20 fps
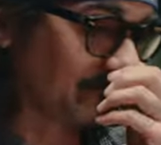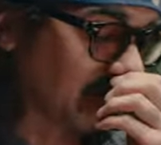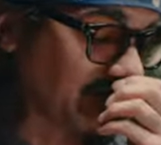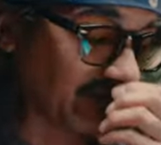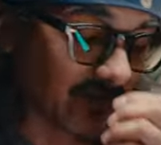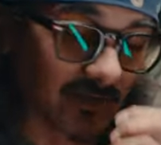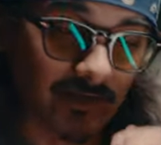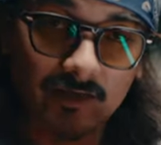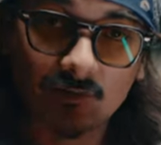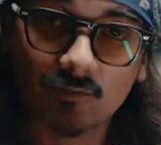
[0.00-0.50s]

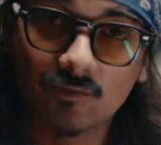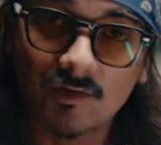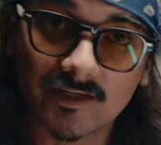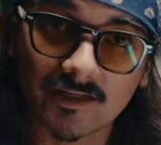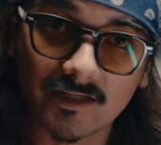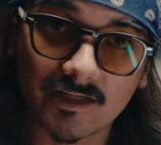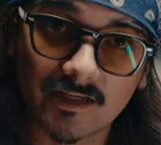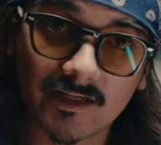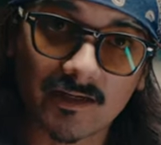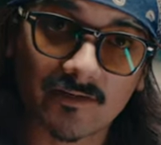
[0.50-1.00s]
If you like
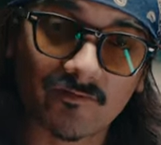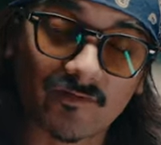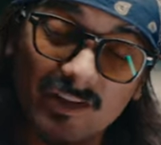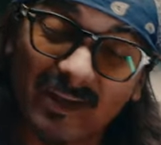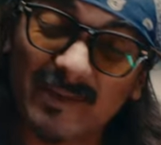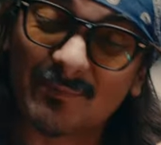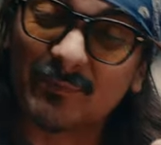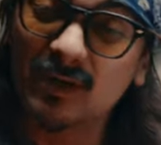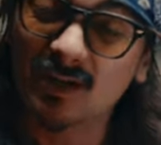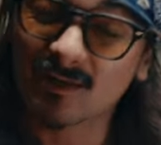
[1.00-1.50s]
whiskey, if you
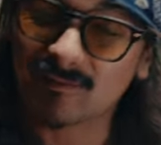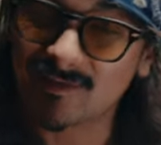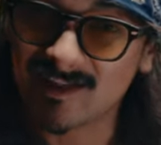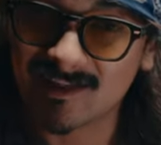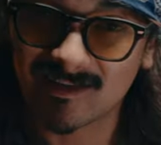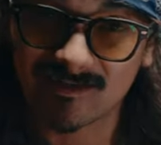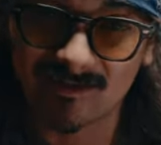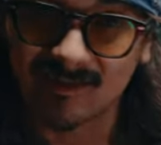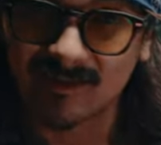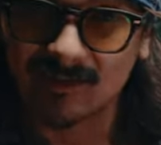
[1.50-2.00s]
like
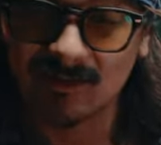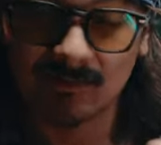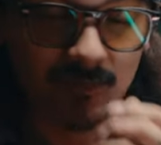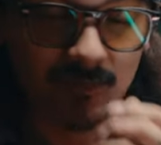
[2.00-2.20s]
bourbon, that's all I